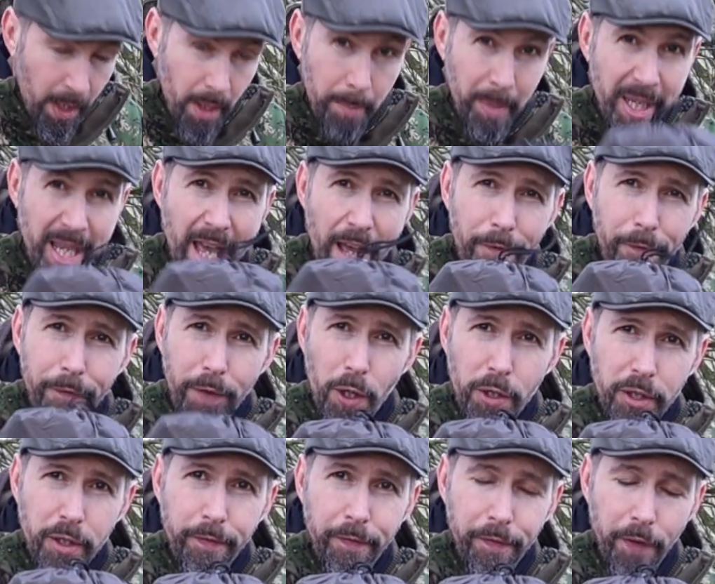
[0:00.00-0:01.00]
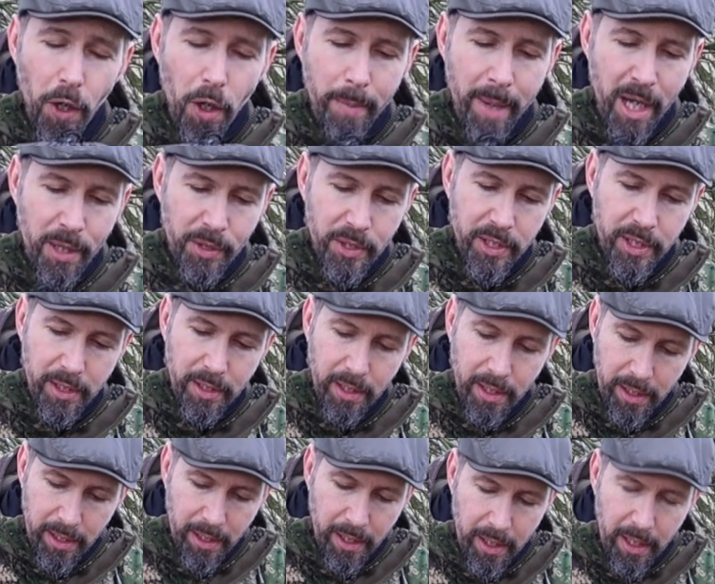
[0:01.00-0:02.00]
But yeah, first and foremost,
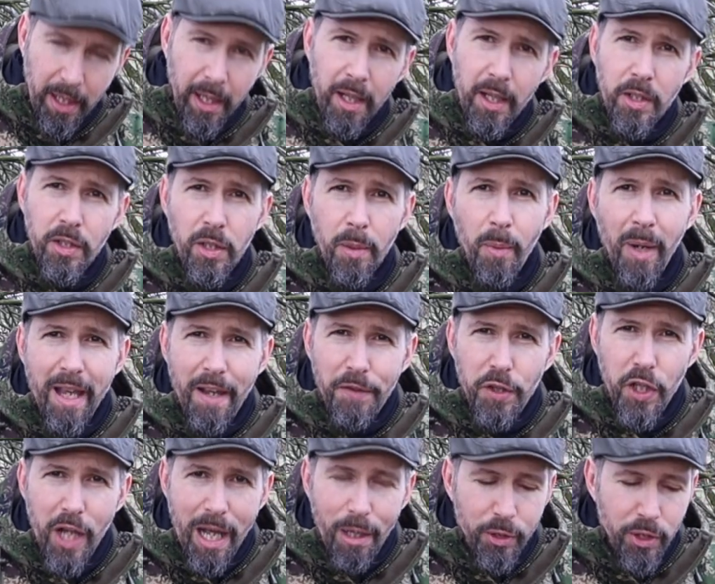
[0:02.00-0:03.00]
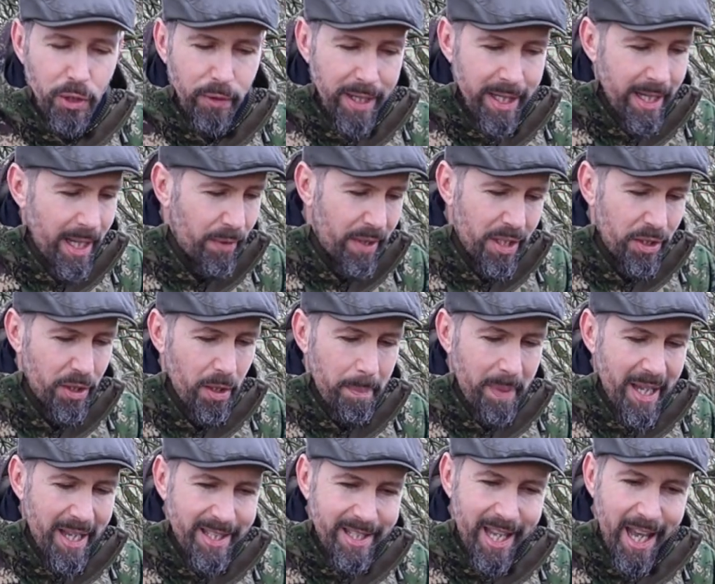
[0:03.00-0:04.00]
some way of sheltering. Now this could
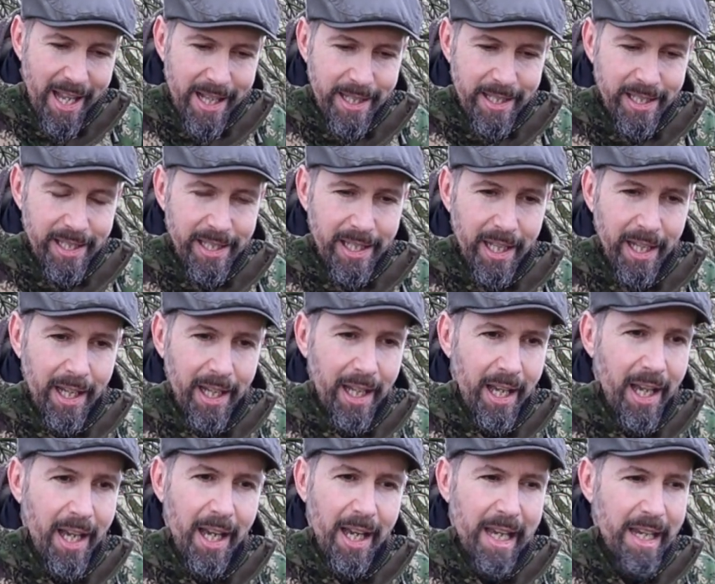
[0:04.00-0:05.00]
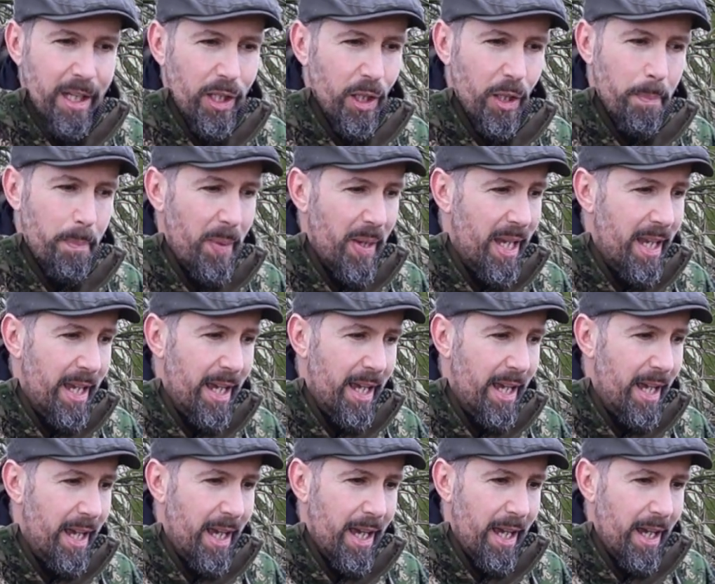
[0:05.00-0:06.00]
be a tent, it could be
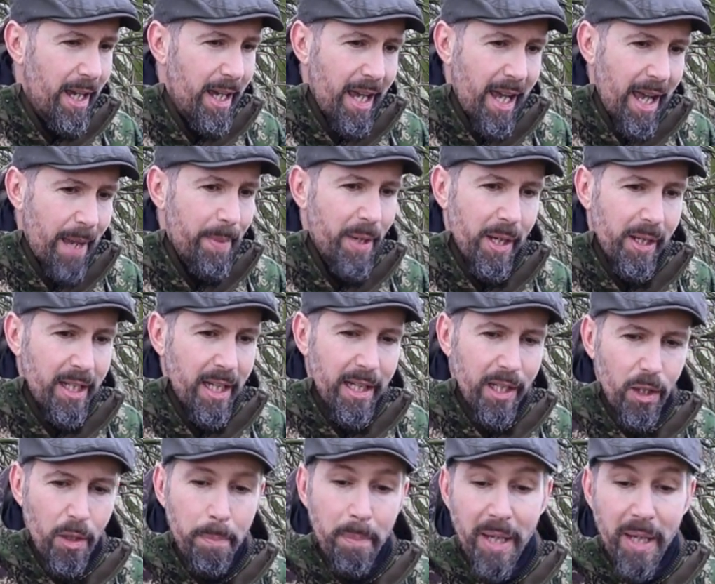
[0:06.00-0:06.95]
a hammock, it could